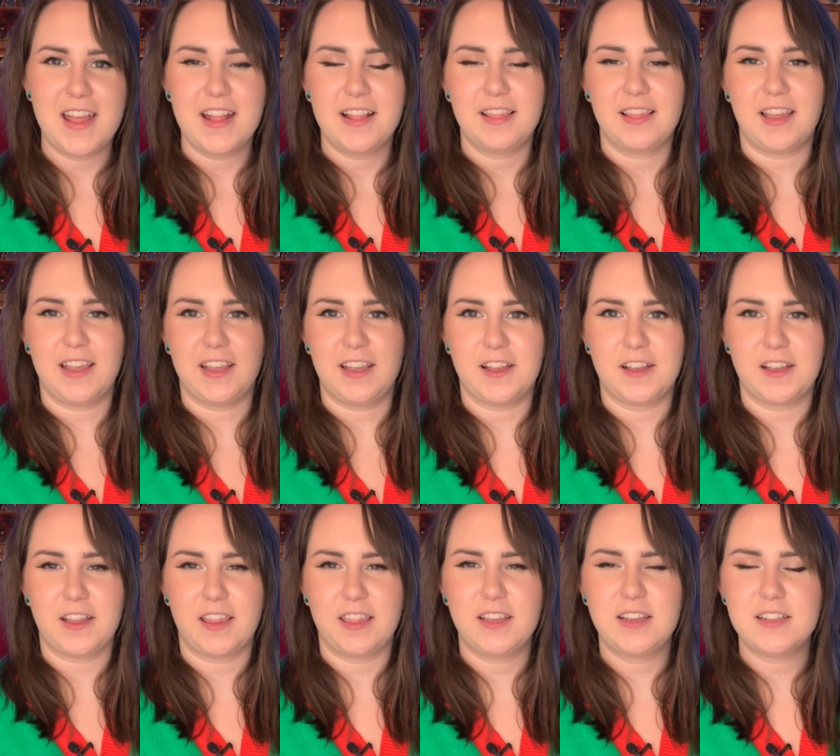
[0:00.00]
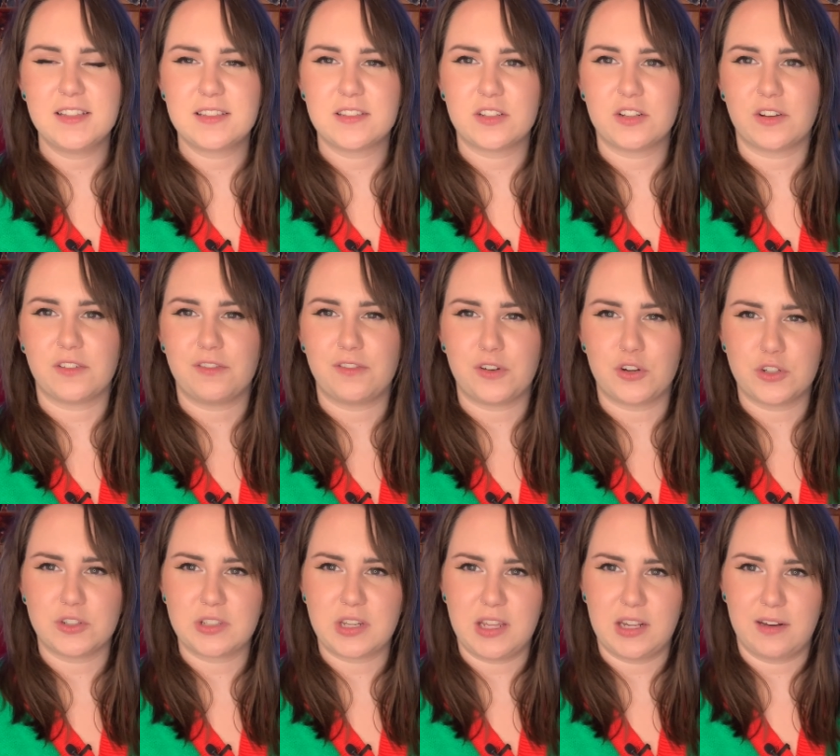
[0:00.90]
like, I think it's their
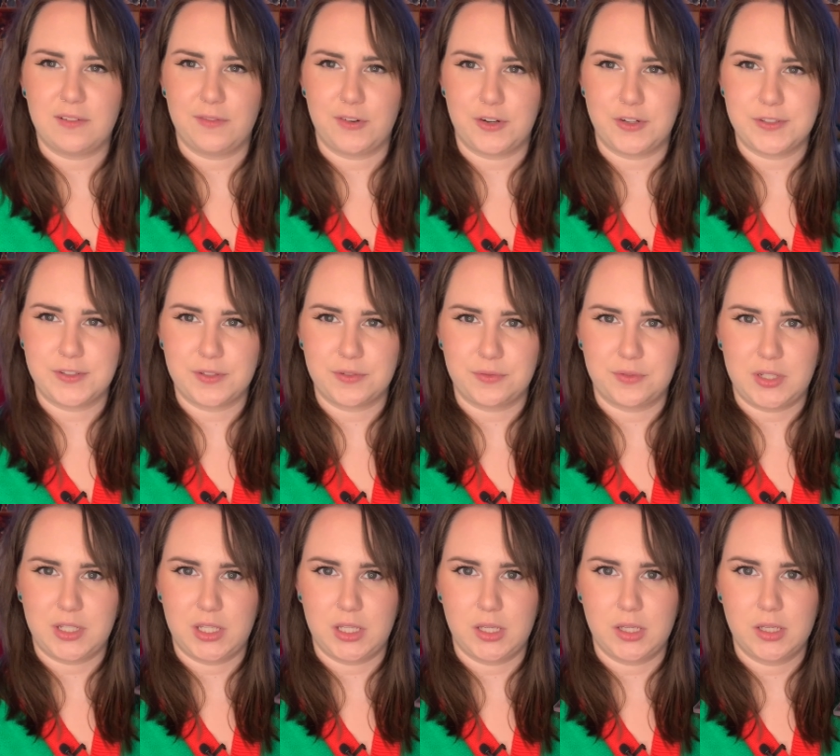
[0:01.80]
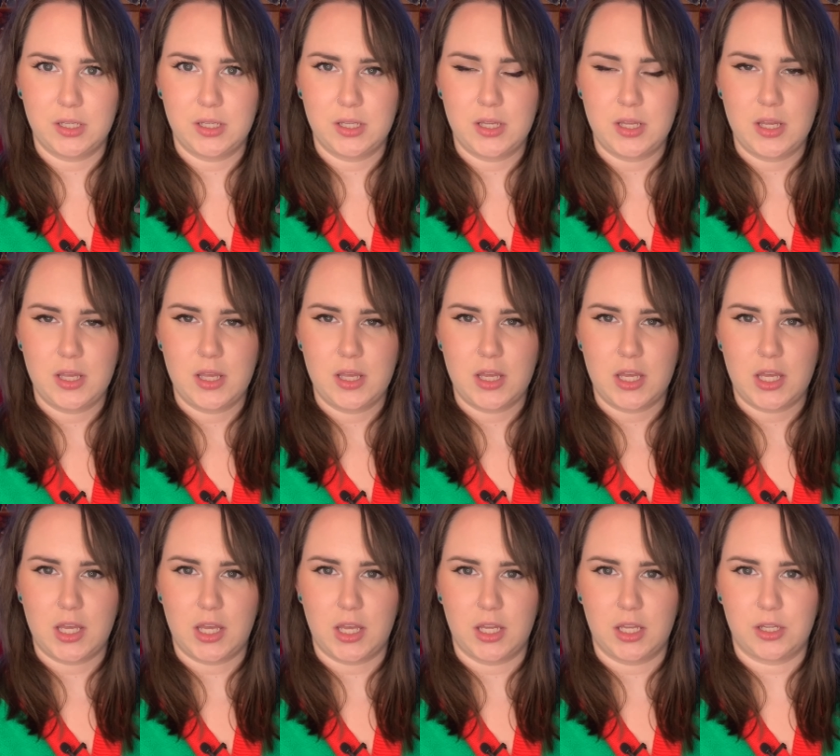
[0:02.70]
first anniversary
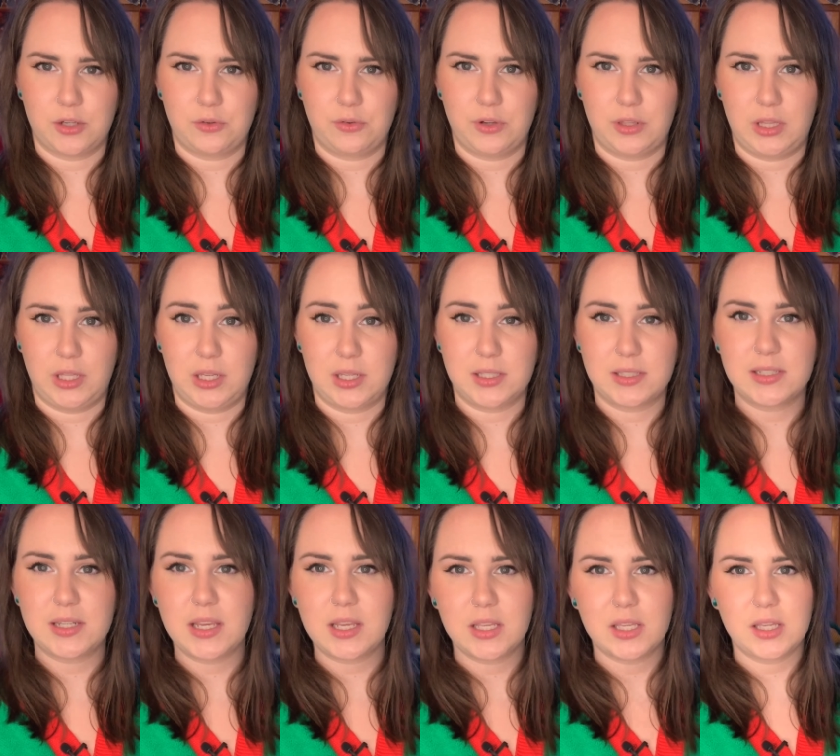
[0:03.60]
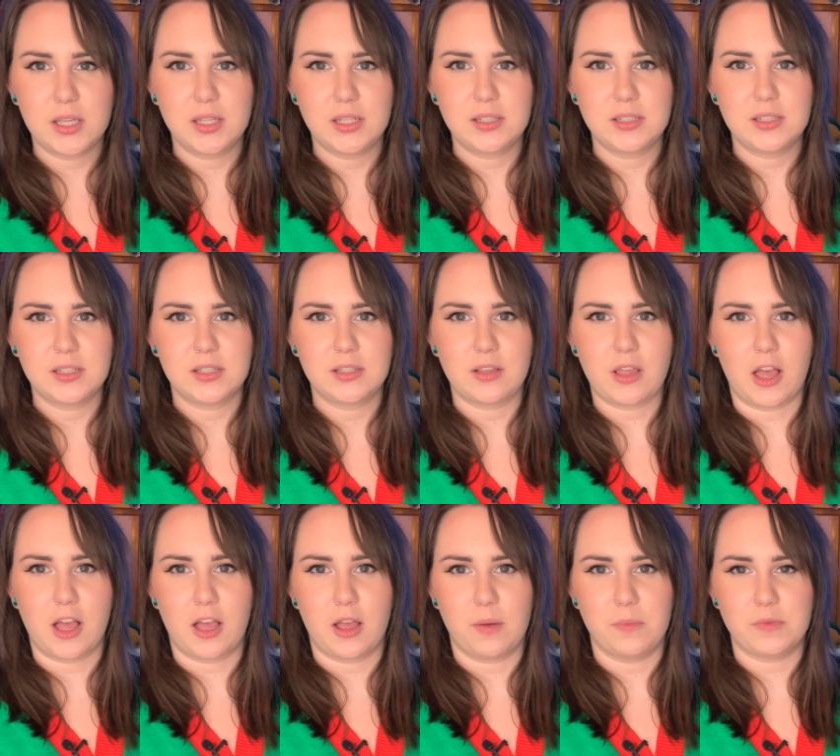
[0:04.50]
uh, acrylic stand
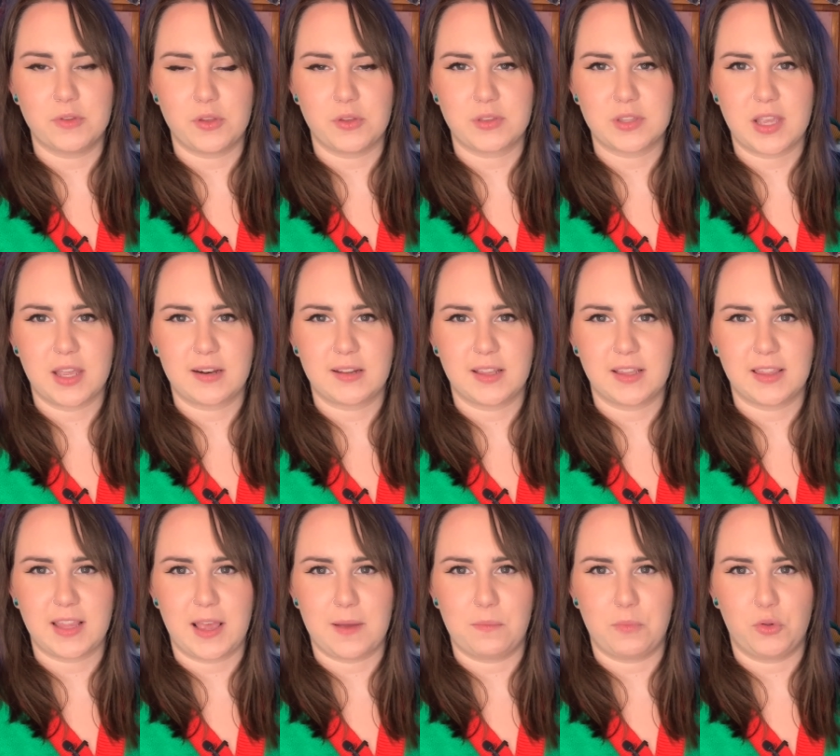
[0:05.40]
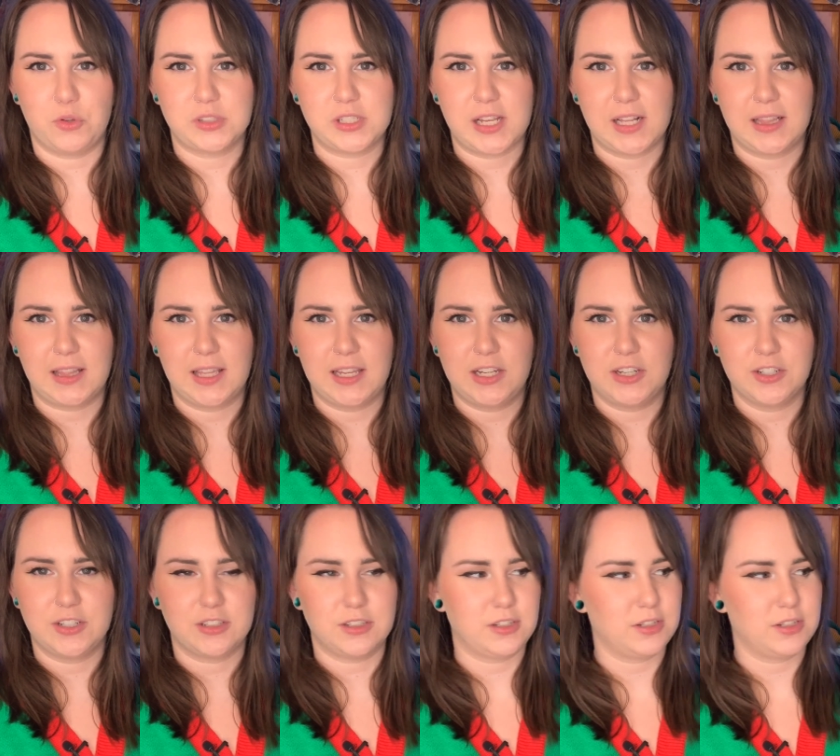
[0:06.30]
um, so it's kind of like that multi-layered